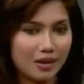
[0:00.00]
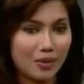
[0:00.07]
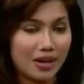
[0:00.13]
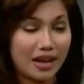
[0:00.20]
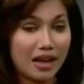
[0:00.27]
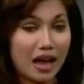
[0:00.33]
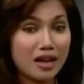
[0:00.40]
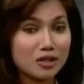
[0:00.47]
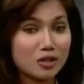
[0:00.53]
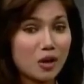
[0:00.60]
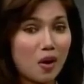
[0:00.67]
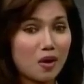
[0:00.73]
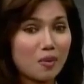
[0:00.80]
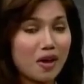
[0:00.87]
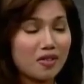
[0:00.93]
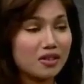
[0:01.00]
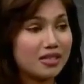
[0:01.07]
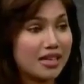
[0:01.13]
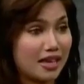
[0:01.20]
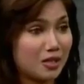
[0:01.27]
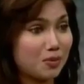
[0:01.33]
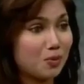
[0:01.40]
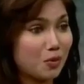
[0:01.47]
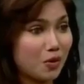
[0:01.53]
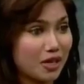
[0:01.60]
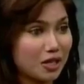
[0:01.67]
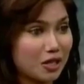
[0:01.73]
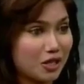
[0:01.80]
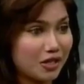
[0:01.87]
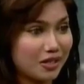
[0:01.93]
Uh, well, I can't talk about the
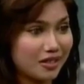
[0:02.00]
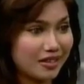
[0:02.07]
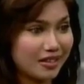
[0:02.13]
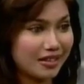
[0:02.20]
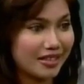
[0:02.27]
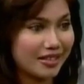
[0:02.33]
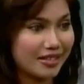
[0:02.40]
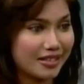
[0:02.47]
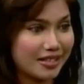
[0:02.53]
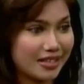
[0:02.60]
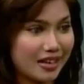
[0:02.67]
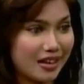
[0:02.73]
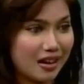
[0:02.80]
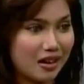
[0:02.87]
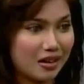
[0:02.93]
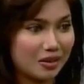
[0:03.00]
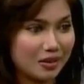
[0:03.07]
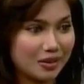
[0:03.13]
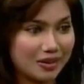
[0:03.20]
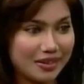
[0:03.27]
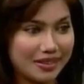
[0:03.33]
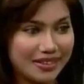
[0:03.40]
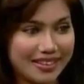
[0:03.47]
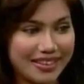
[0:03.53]
desperation. It's... Keenness?